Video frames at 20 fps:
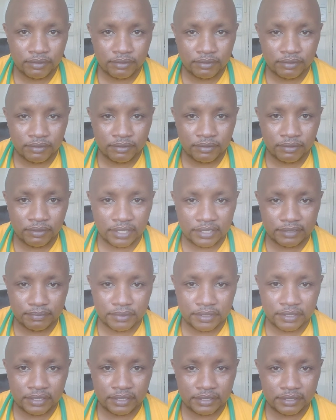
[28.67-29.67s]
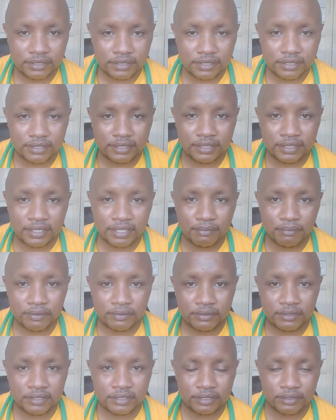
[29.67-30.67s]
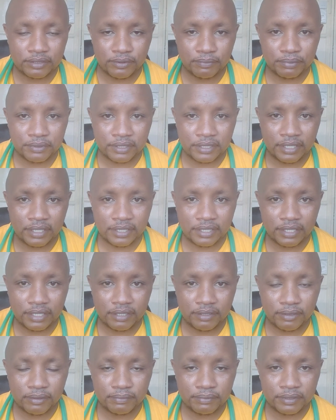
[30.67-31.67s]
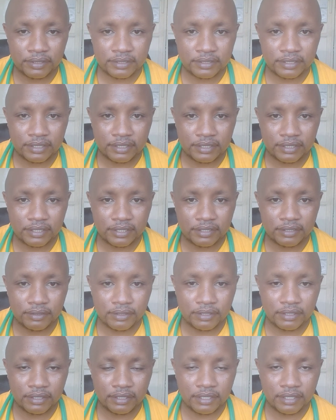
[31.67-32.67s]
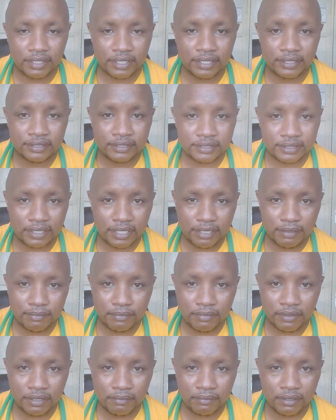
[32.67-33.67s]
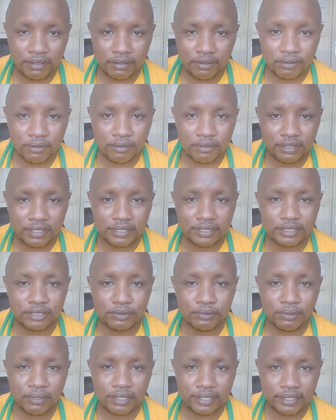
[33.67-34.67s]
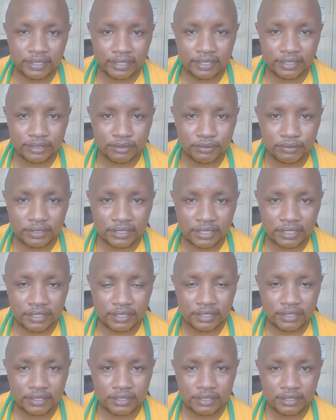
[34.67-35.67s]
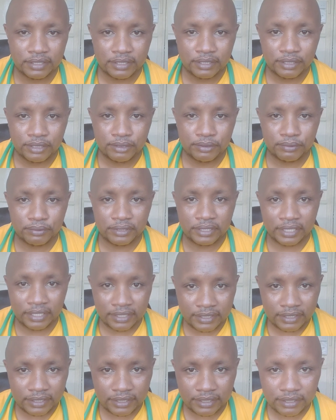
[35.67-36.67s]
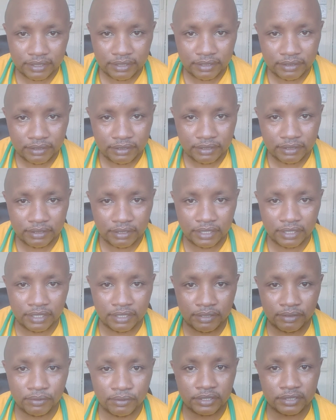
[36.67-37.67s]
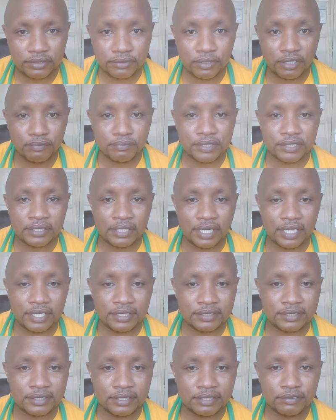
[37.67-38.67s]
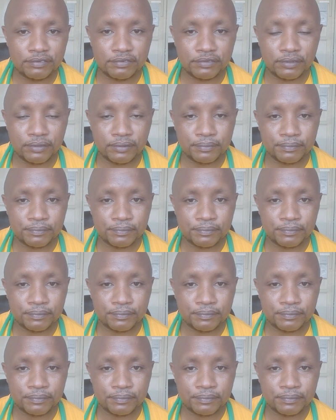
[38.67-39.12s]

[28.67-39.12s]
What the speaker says: who has been insisting about this topic, and I hope it's the right time. I'm all, it's your day today to get what you have been asking for.